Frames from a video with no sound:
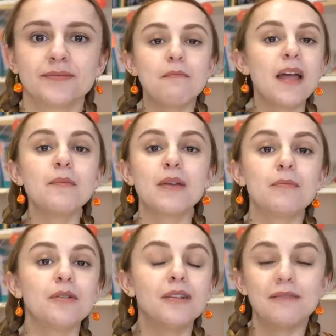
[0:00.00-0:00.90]
Many
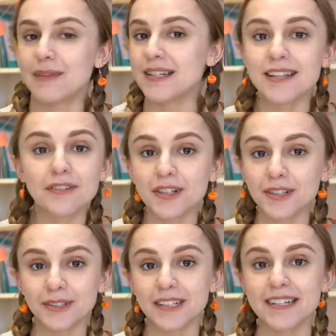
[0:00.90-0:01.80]
people, myself
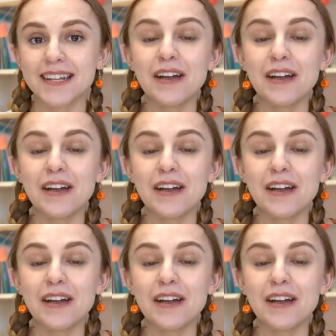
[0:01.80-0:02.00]
included,